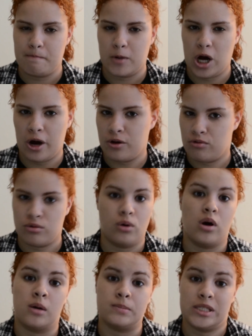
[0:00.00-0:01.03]
cutthroat
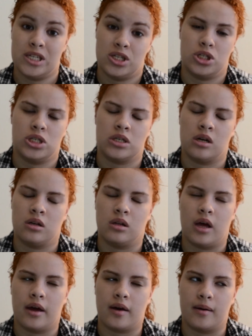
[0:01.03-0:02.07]
competition,
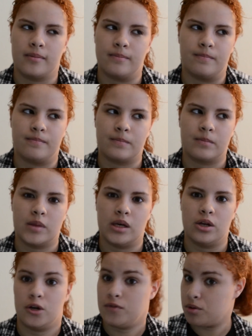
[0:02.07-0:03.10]
like,
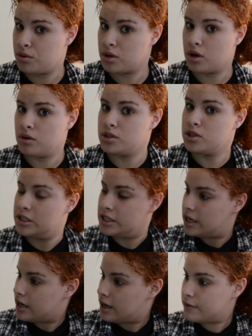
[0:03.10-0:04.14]
if you were to go into the
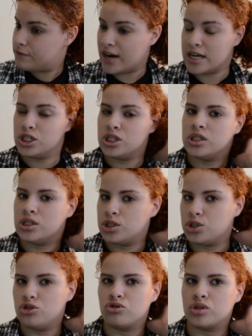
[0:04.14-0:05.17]
fashion
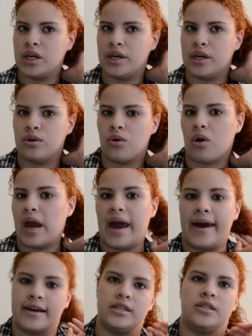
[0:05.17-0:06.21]
industry or
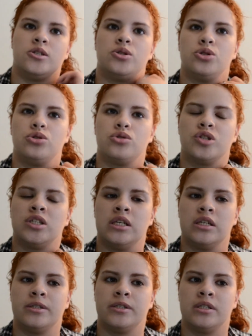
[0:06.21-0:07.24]
acting
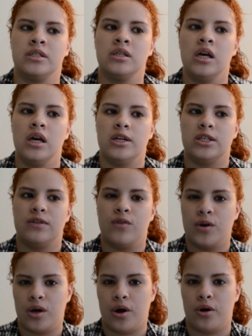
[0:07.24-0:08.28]
industry, it's
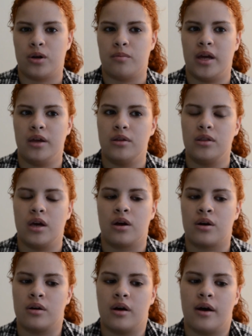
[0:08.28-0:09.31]
very hard to make it
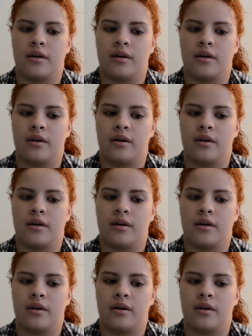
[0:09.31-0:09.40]
there.